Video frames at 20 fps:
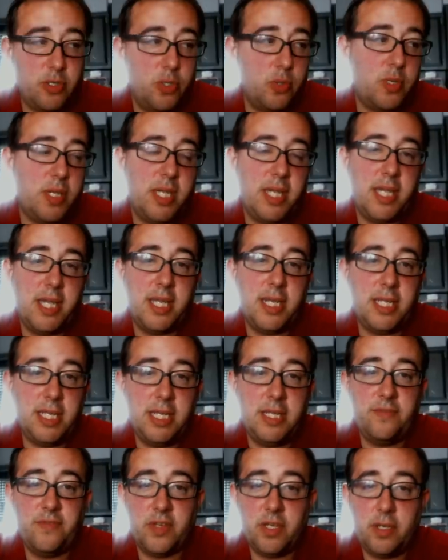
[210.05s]
You can't
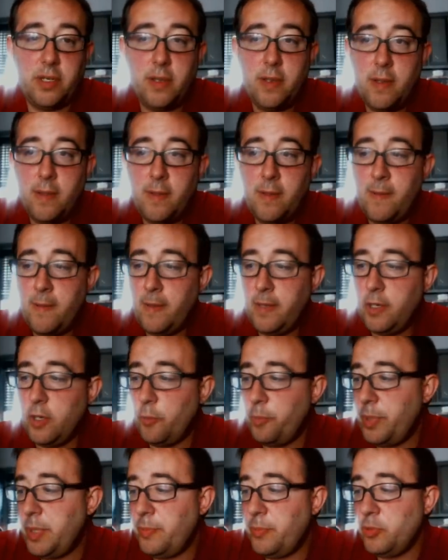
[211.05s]
even,
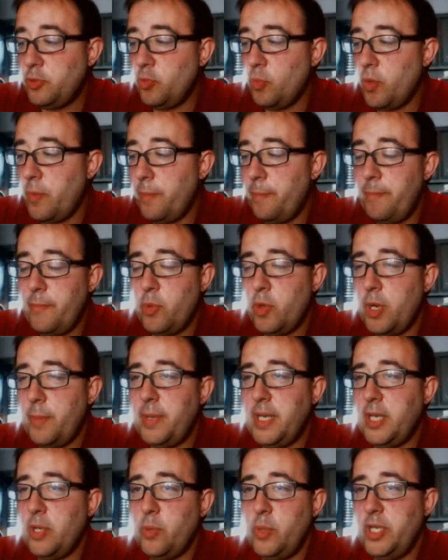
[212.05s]
you know, people don't want to
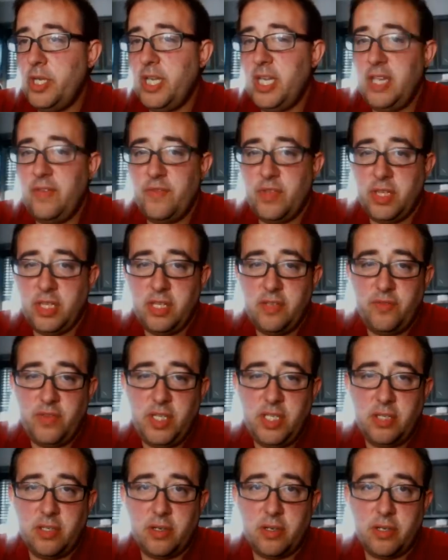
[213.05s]
make it where you can't even live
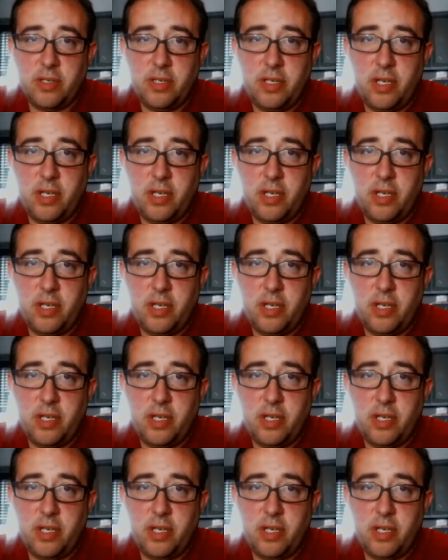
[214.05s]
either.